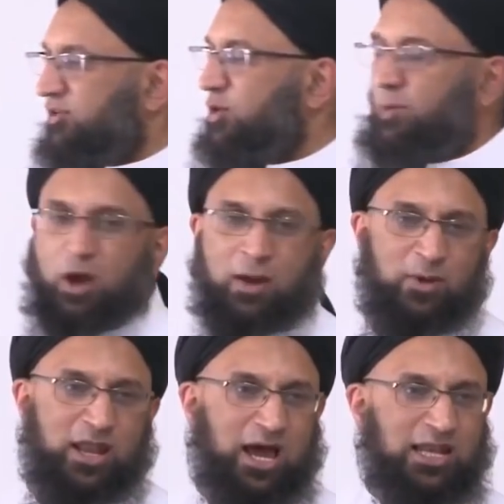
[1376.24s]
interview
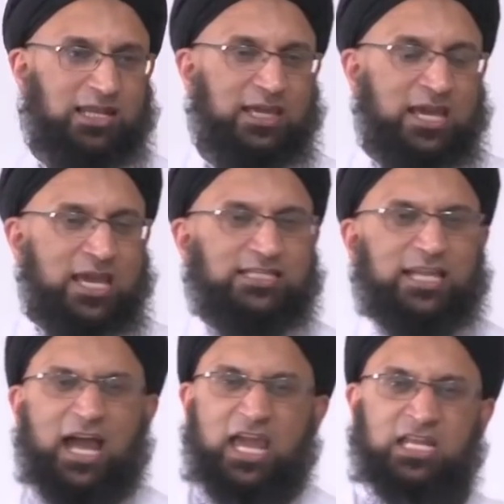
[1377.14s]
Muhammad Ali, he
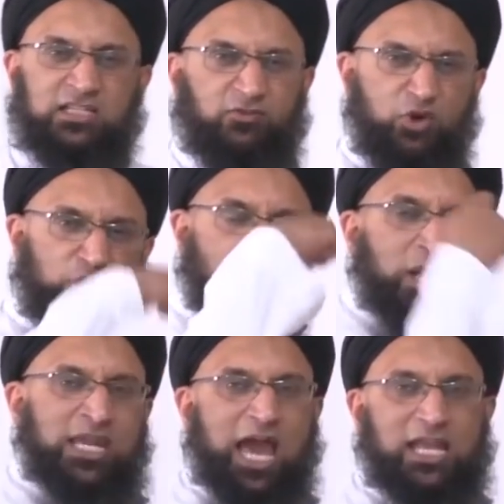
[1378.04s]
said, I interviewed him
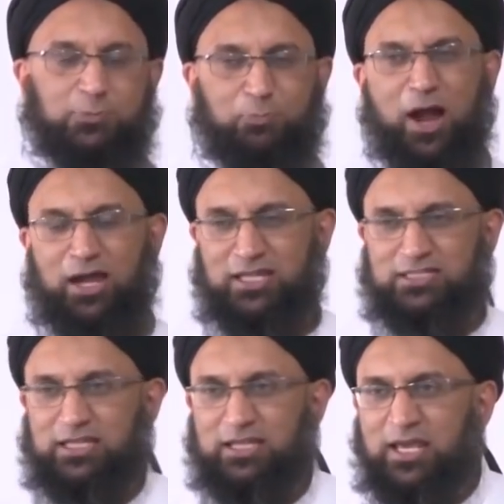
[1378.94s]
when he had his
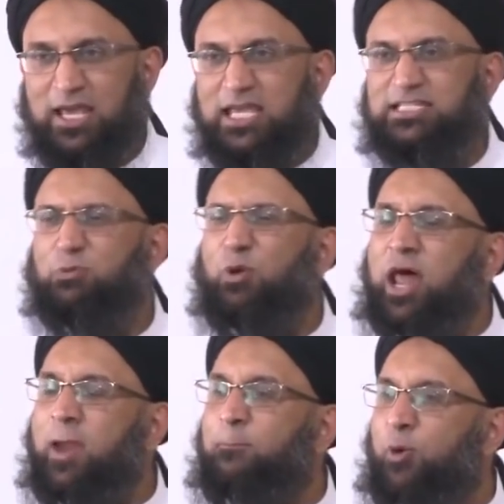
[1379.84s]
Parkinson. He said,
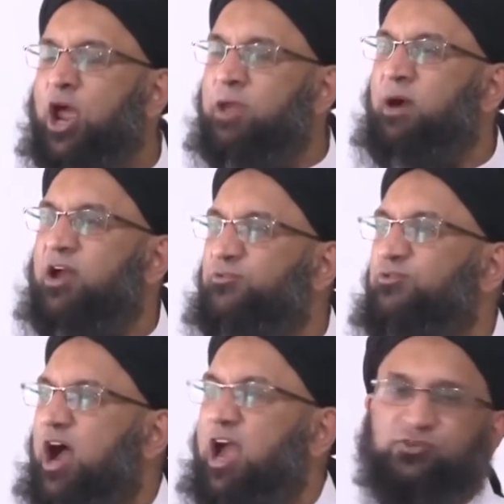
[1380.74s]
when I pray my
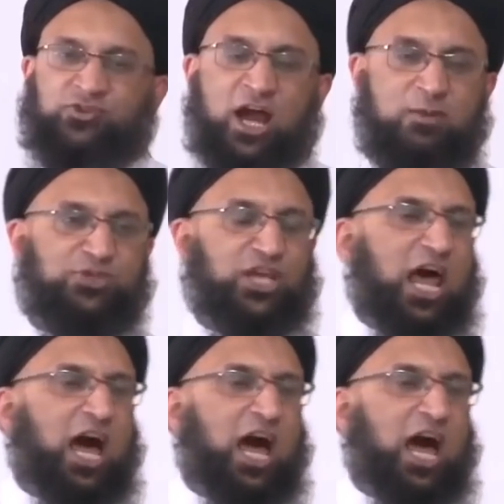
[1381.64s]
five times